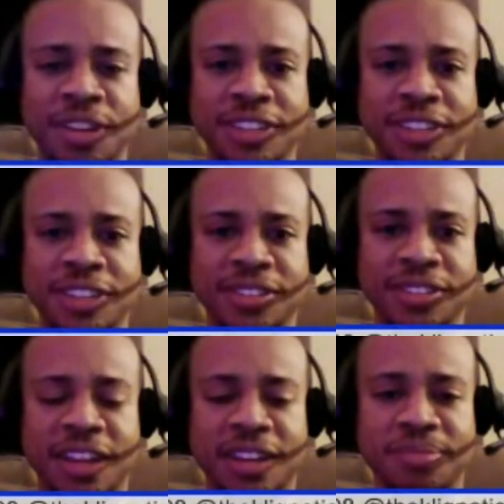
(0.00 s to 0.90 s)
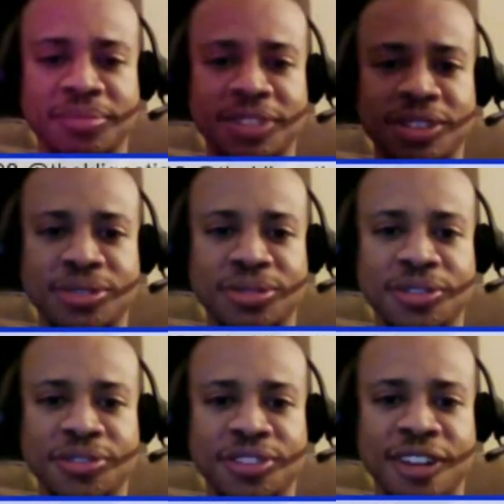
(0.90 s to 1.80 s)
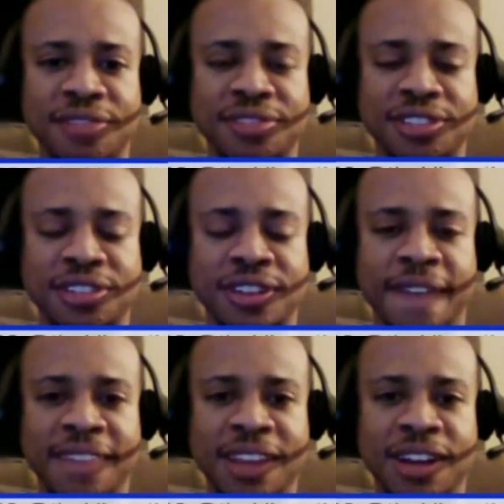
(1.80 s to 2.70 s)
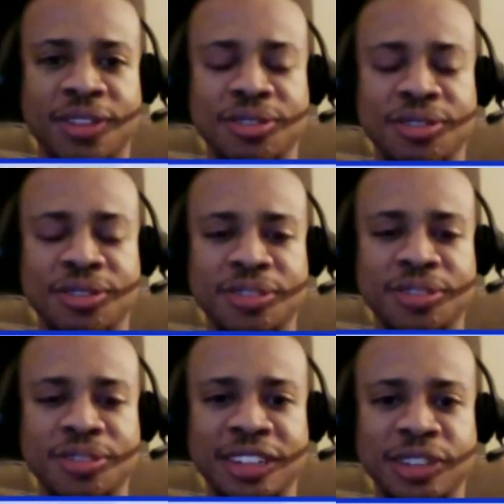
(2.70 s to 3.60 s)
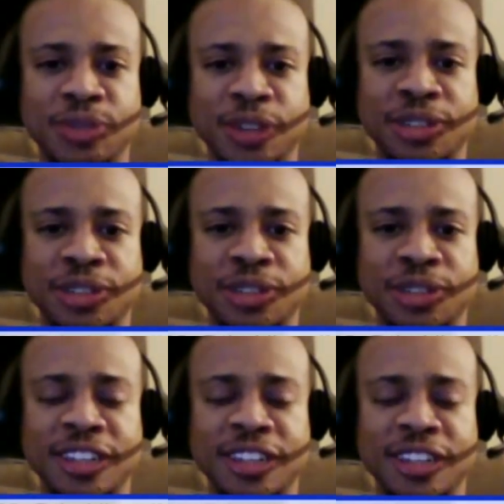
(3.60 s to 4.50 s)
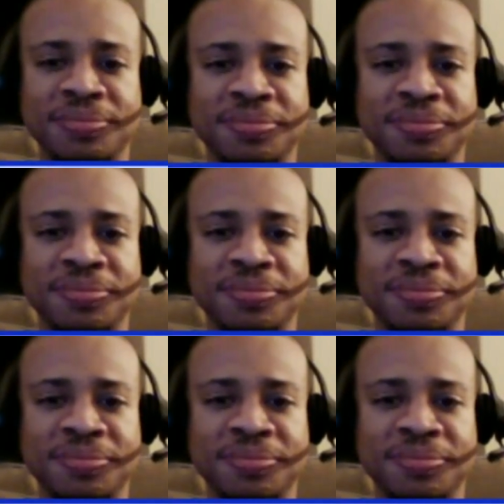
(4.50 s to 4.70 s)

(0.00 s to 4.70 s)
Eastern Time. So if you're ever home and you want to tune in,